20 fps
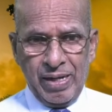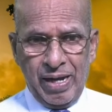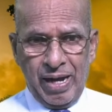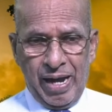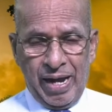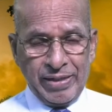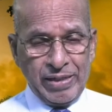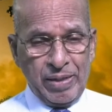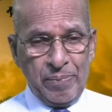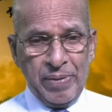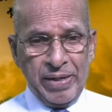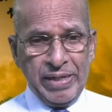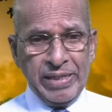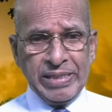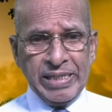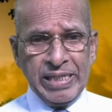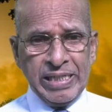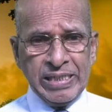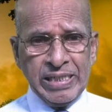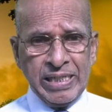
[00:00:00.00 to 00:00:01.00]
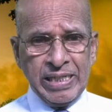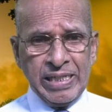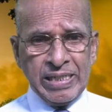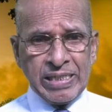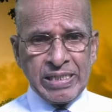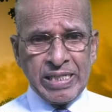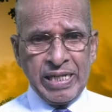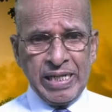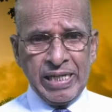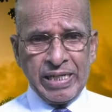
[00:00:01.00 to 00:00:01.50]
And the meditation
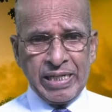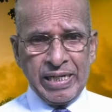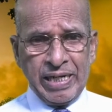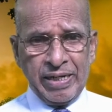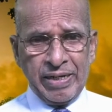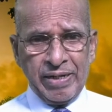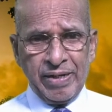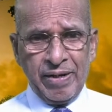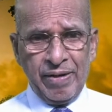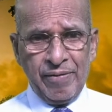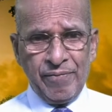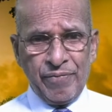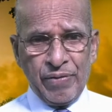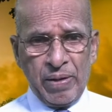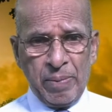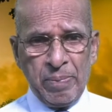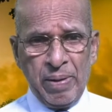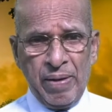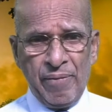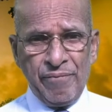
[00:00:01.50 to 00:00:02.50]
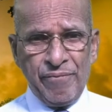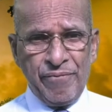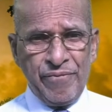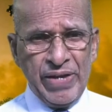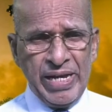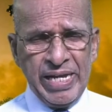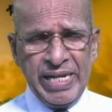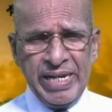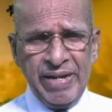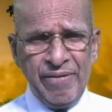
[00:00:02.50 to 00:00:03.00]
is taken from a
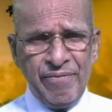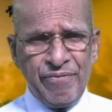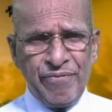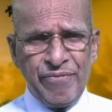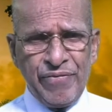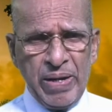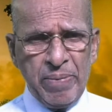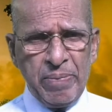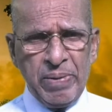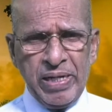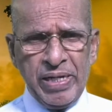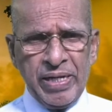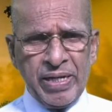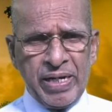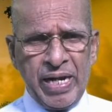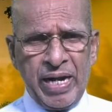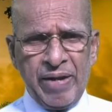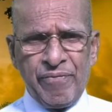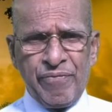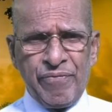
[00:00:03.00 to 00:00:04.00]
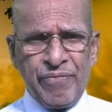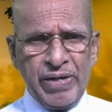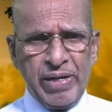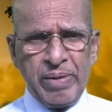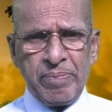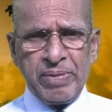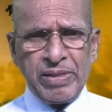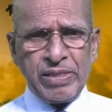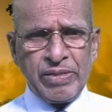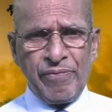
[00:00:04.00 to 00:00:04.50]
very familiar and
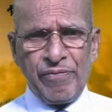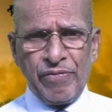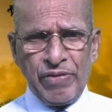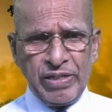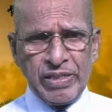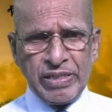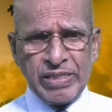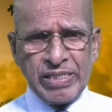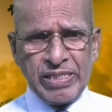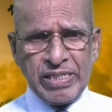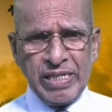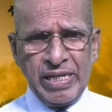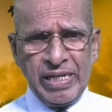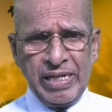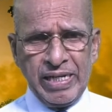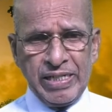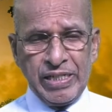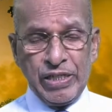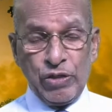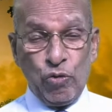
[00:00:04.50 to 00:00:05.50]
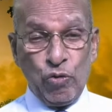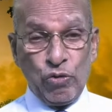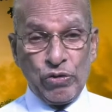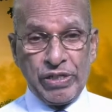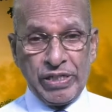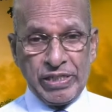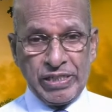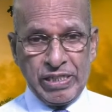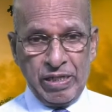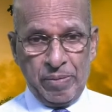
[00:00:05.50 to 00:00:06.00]
famous verse in the Old
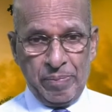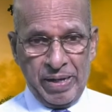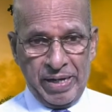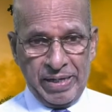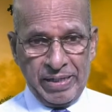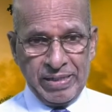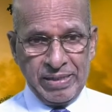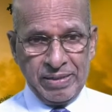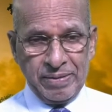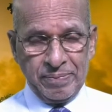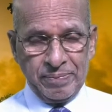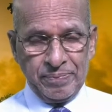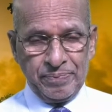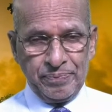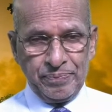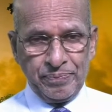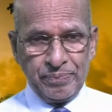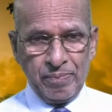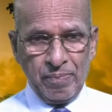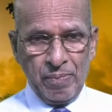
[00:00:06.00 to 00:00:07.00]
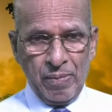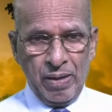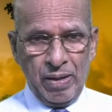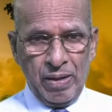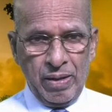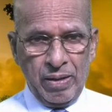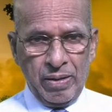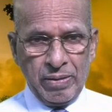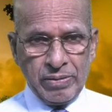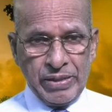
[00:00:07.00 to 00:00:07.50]
Testament.
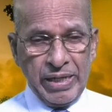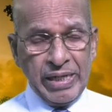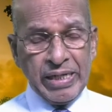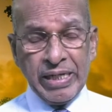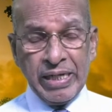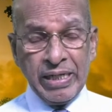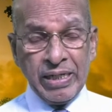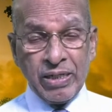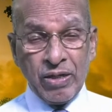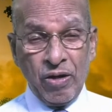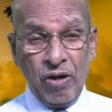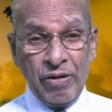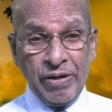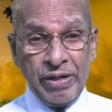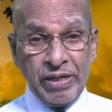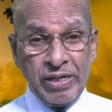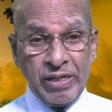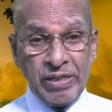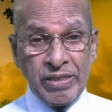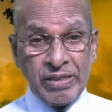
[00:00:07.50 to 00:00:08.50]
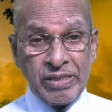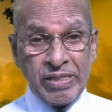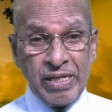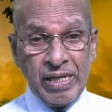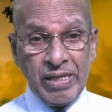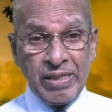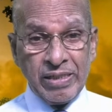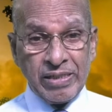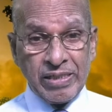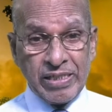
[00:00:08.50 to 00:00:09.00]
2 Chronicles
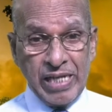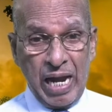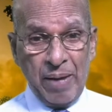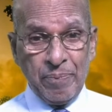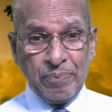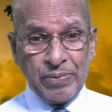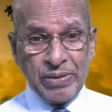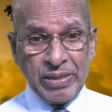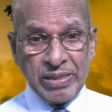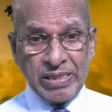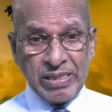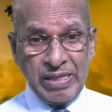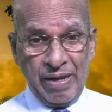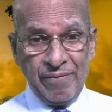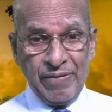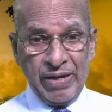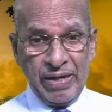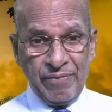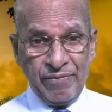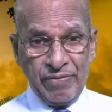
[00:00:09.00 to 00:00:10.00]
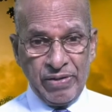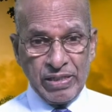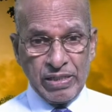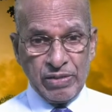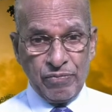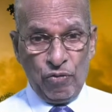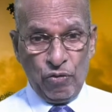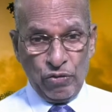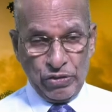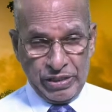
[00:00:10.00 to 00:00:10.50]
chapter 7 verse
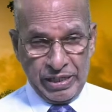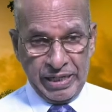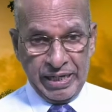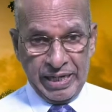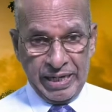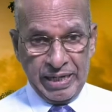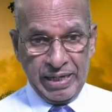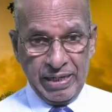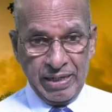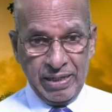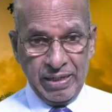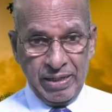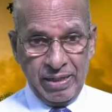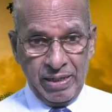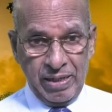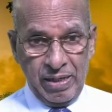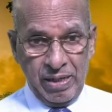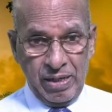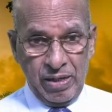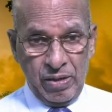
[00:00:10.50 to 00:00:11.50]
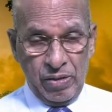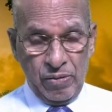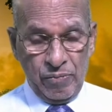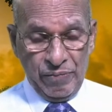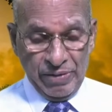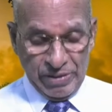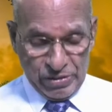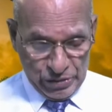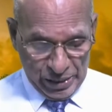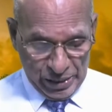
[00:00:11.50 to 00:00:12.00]
14, which